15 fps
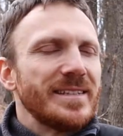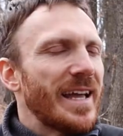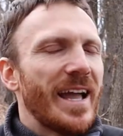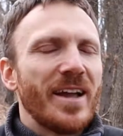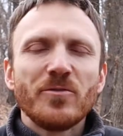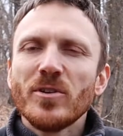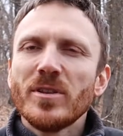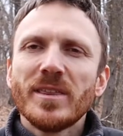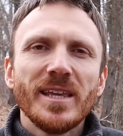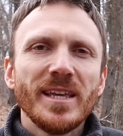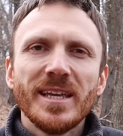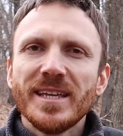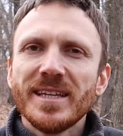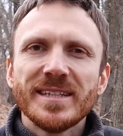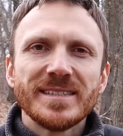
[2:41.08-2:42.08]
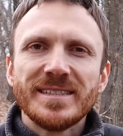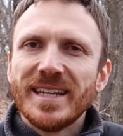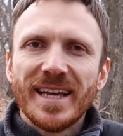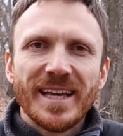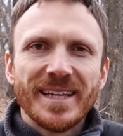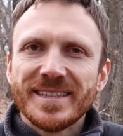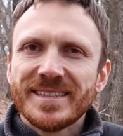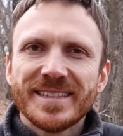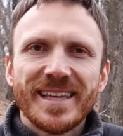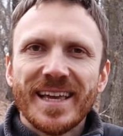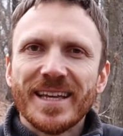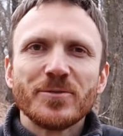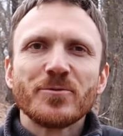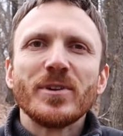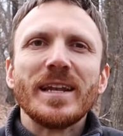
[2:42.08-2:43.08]
everything that
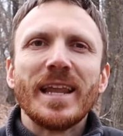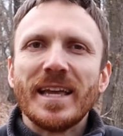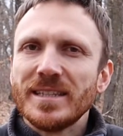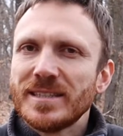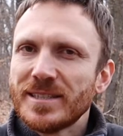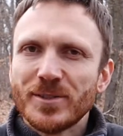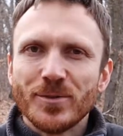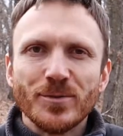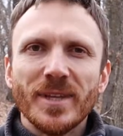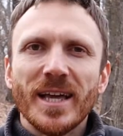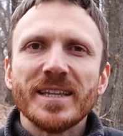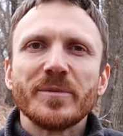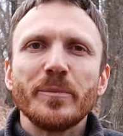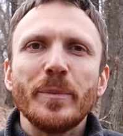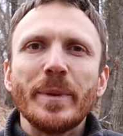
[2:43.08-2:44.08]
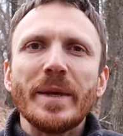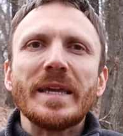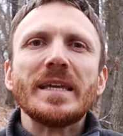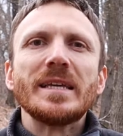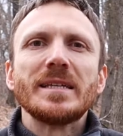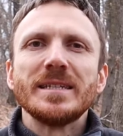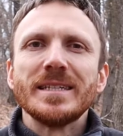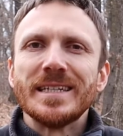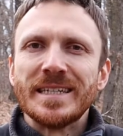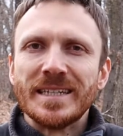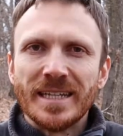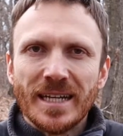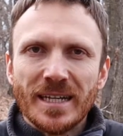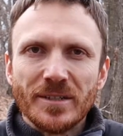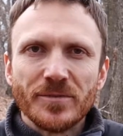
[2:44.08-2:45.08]
can relate to not being
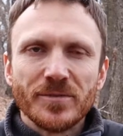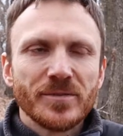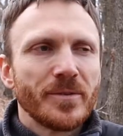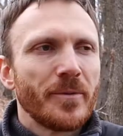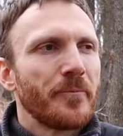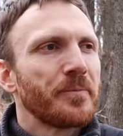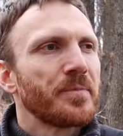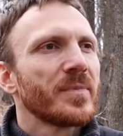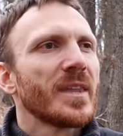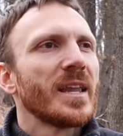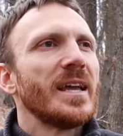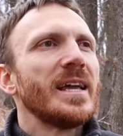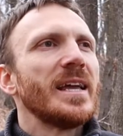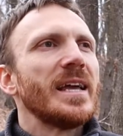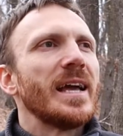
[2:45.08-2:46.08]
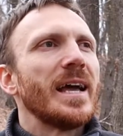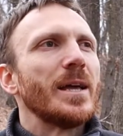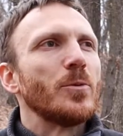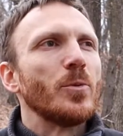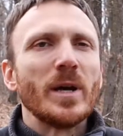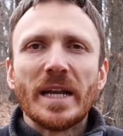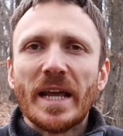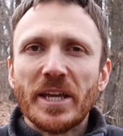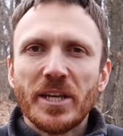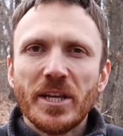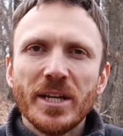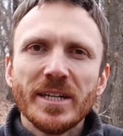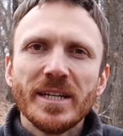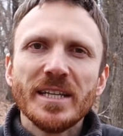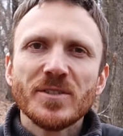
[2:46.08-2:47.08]
enough. And when I
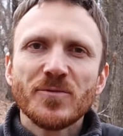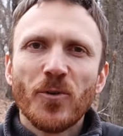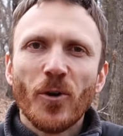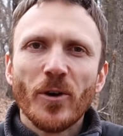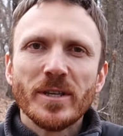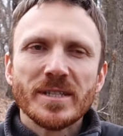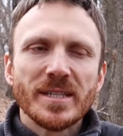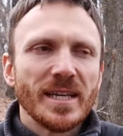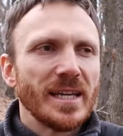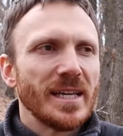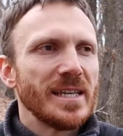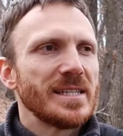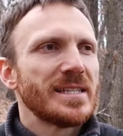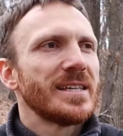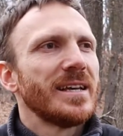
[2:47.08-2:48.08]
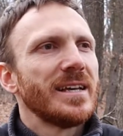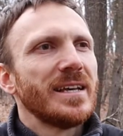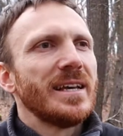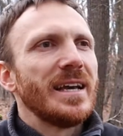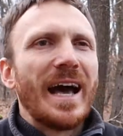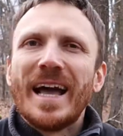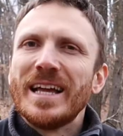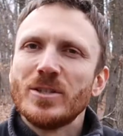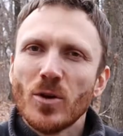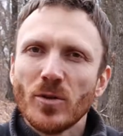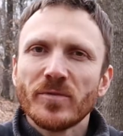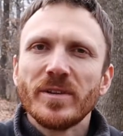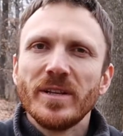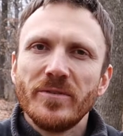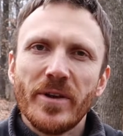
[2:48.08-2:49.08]
hear these voices, I
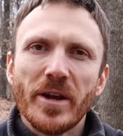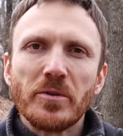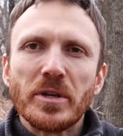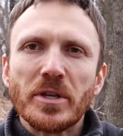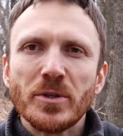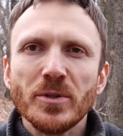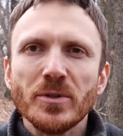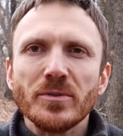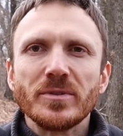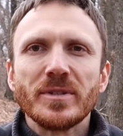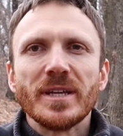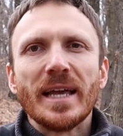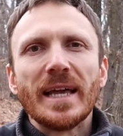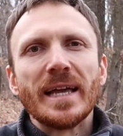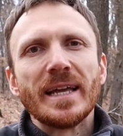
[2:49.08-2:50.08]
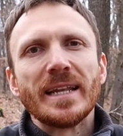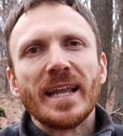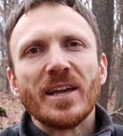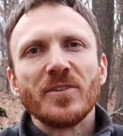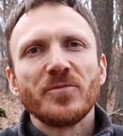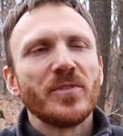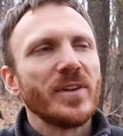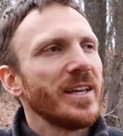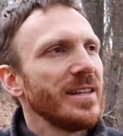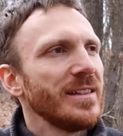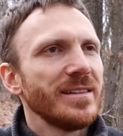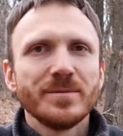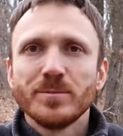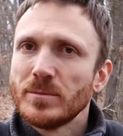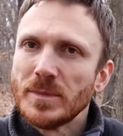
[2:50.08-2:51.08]
don't feel very good, and I
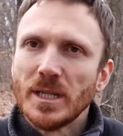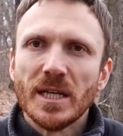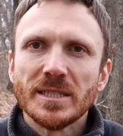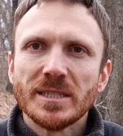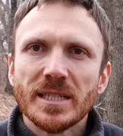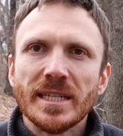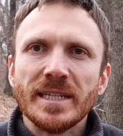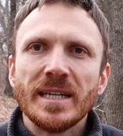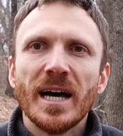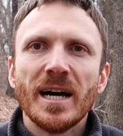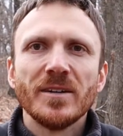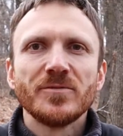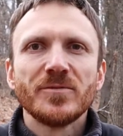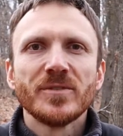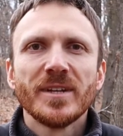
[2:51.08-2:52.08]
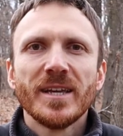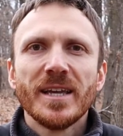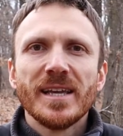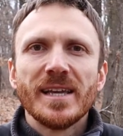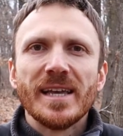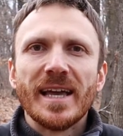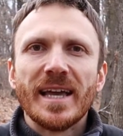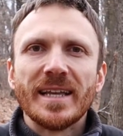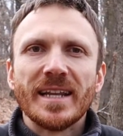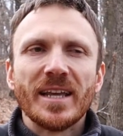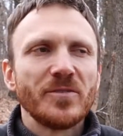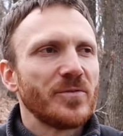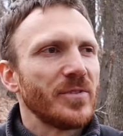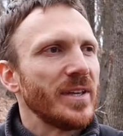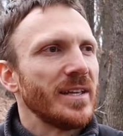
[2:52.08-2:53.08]
feel not enough, and
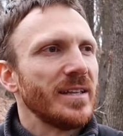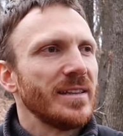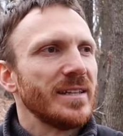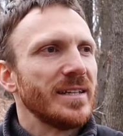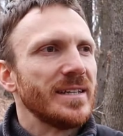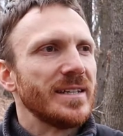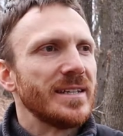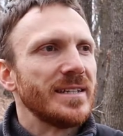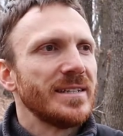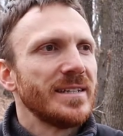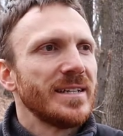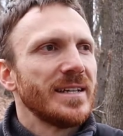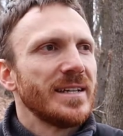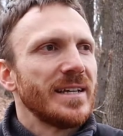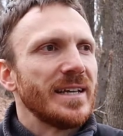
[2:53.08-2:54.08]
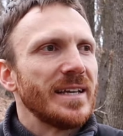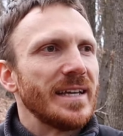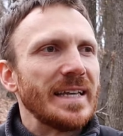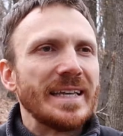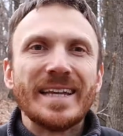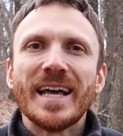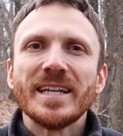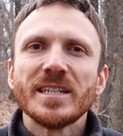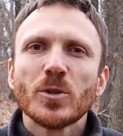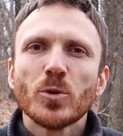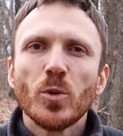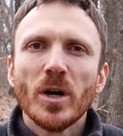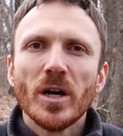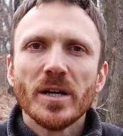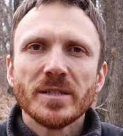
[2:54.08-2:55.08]
I feel
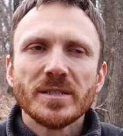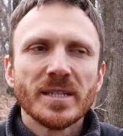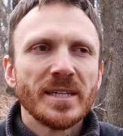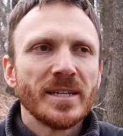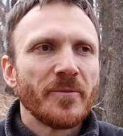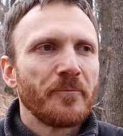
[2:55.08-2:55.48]
inadequate,